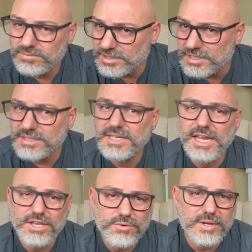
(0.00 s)

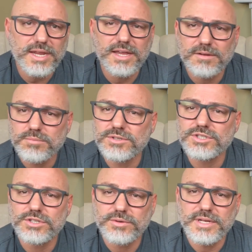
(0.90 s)
continuing in
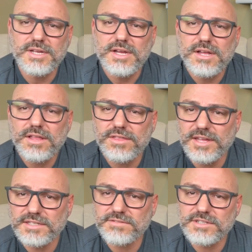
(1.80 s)
pursuing the
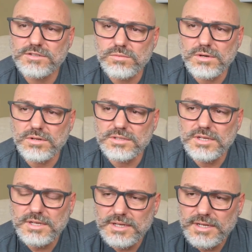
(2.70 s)
things of this world.
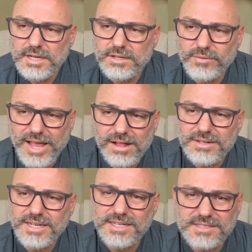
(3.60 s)
And the
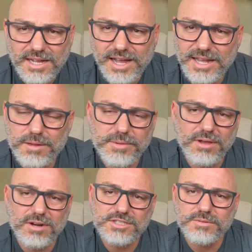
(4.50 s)
reality is, I got to
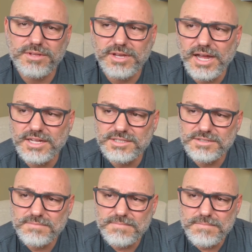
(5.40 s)
be honest with you
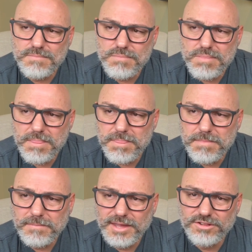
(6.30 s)
guys.
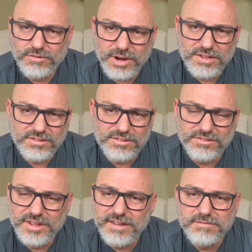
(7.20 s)
His grace has
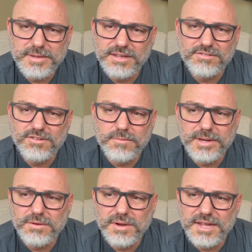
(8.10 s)
saved me in so
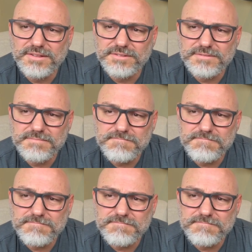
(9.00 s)
many ways.